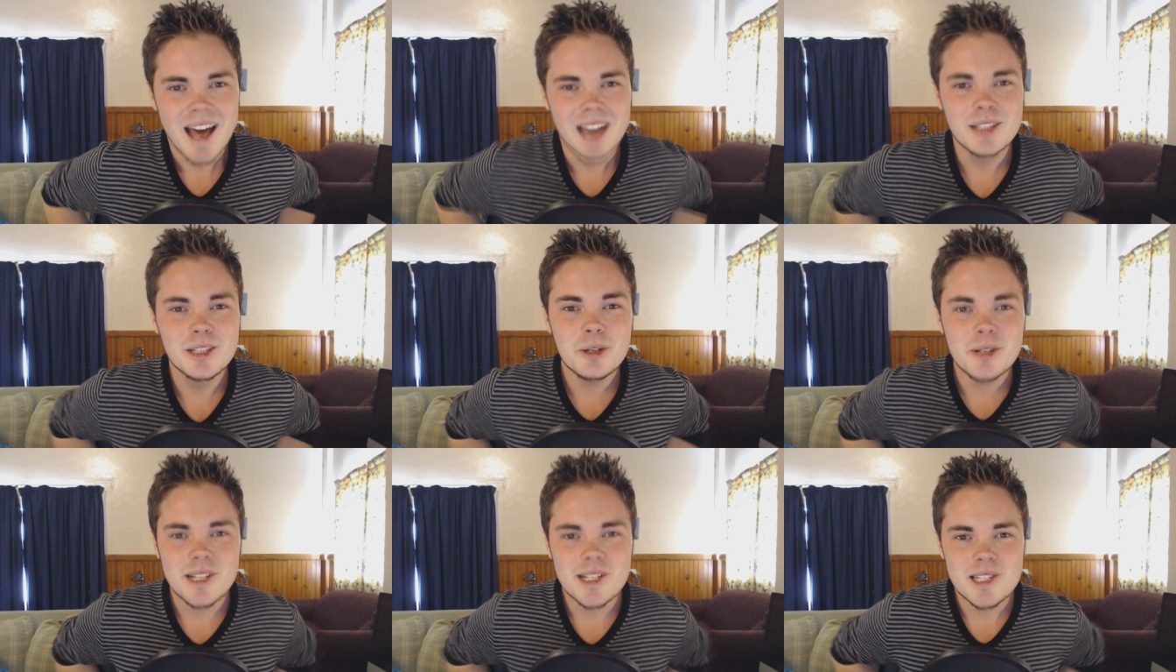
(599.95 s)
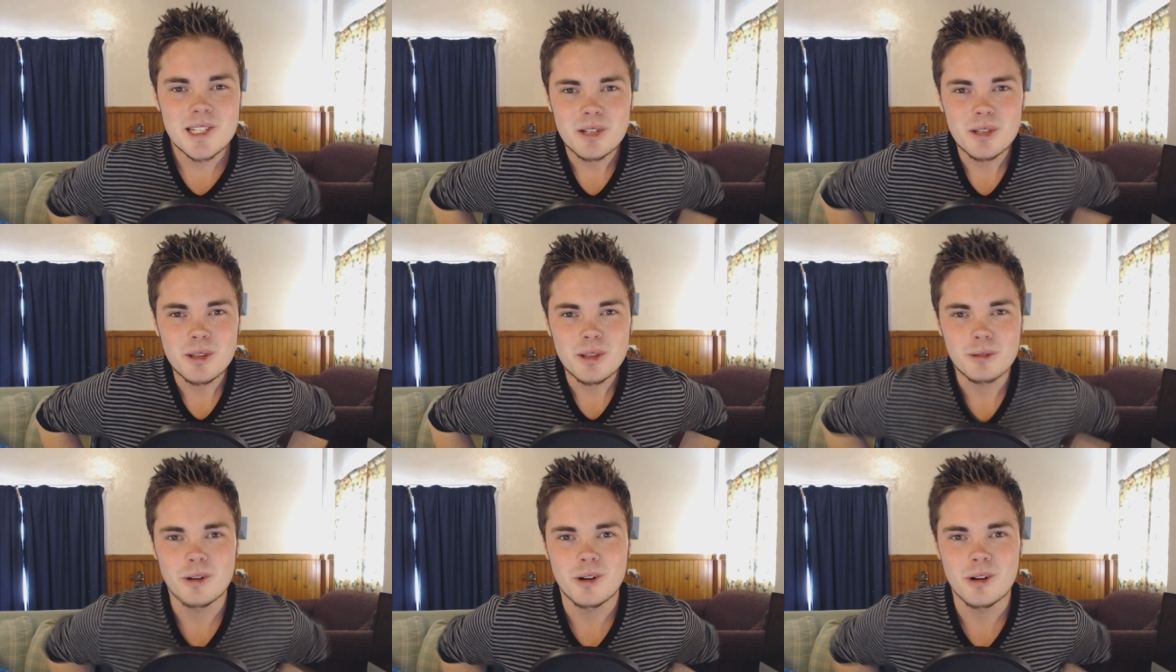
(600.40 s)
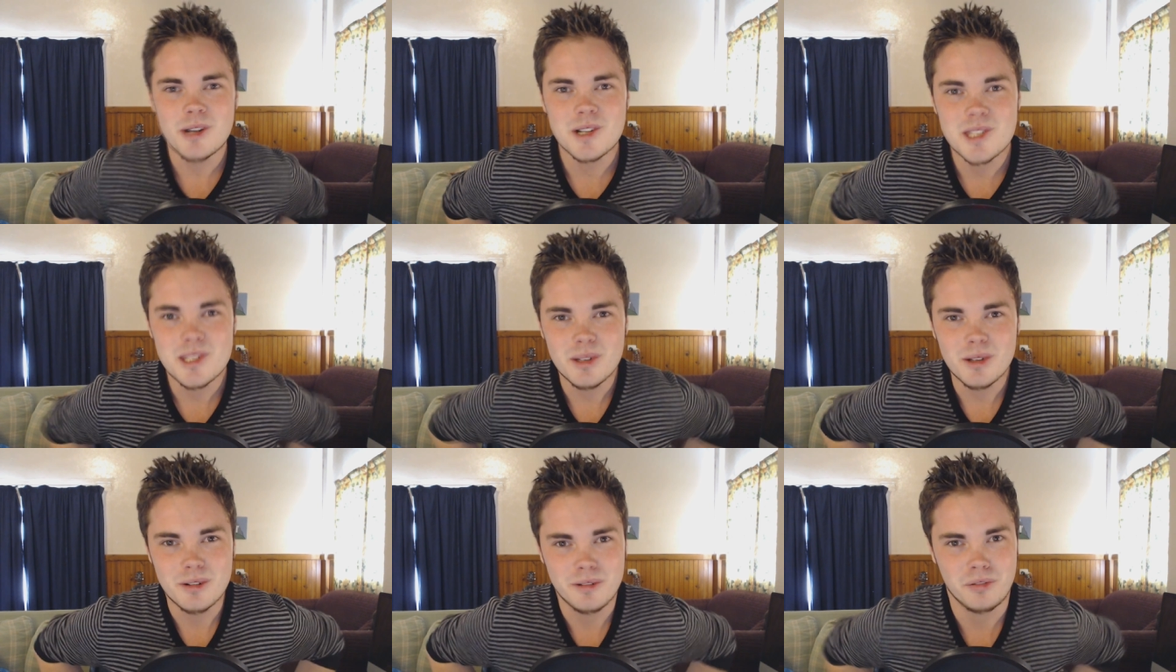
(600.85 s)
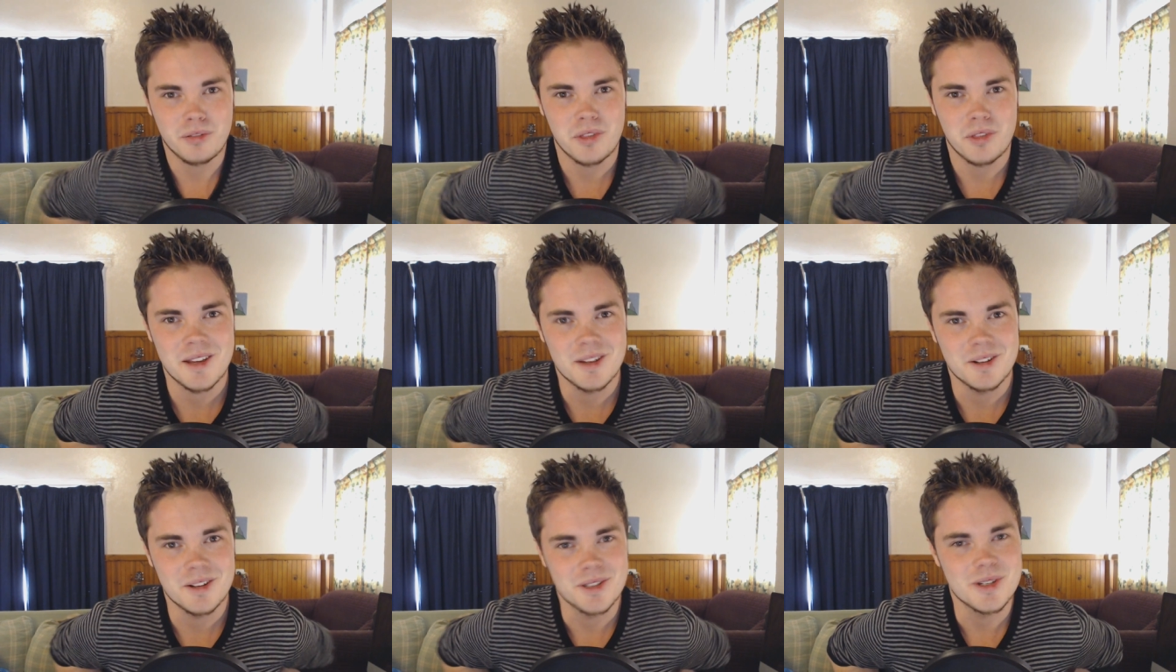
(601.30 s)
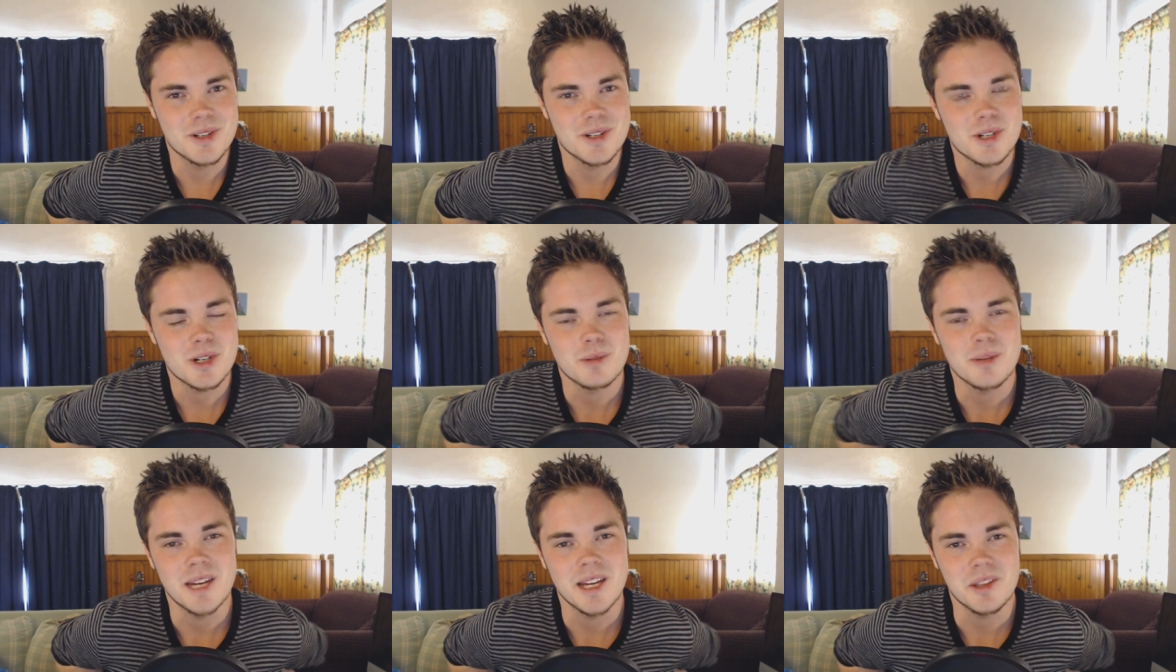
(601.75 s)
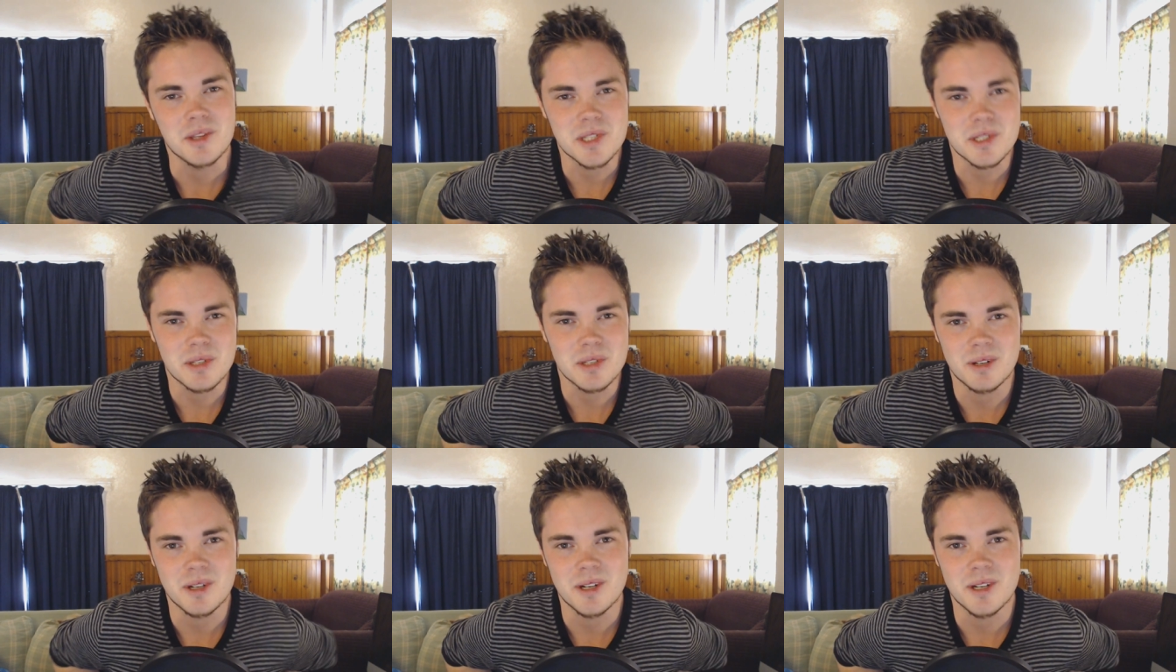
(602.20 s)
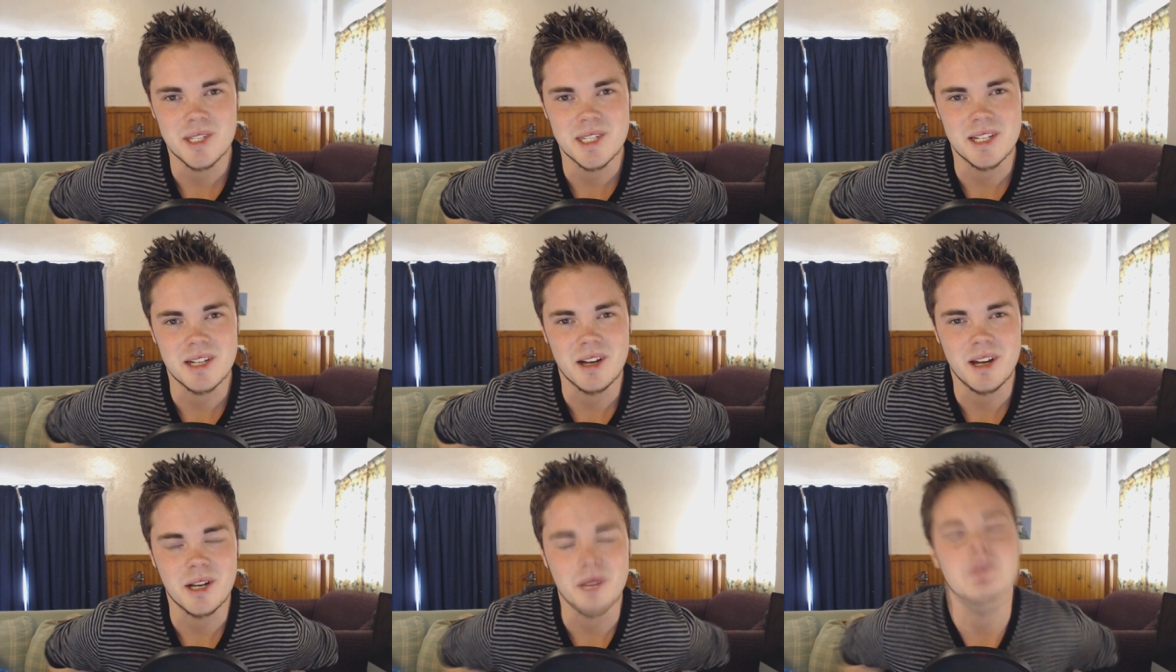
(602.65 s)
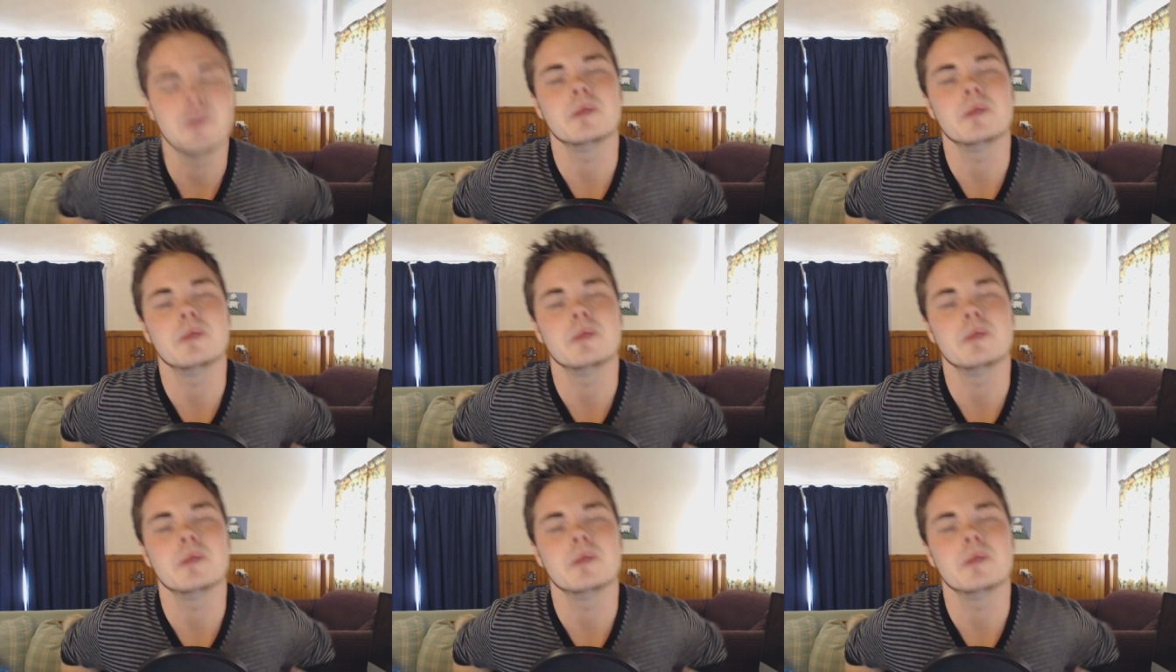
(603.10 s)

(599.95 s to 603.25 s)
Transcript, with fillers: alluding to the wrong sort of thing on YouTube now, the sort of content I